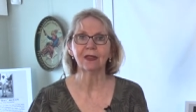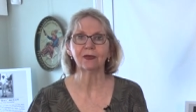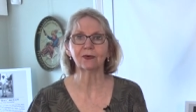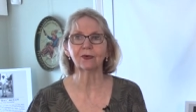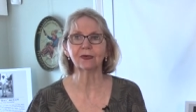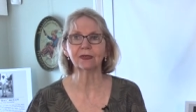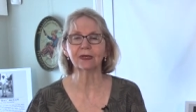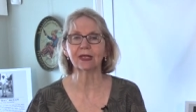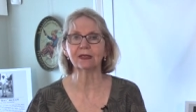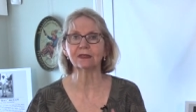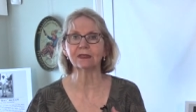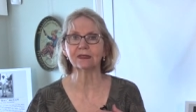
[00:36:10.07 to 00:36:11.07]
The court
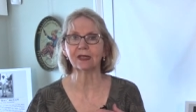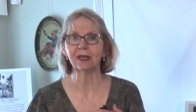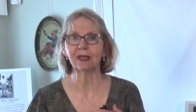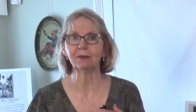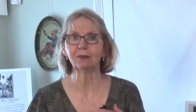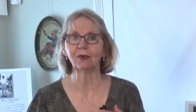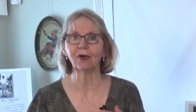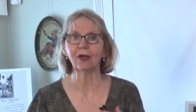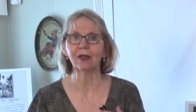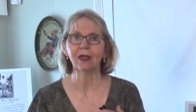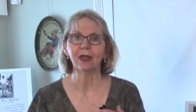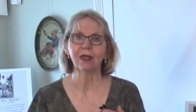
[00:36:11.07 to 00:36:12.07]
cases that he
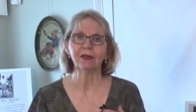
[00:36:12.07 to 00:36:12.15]
brought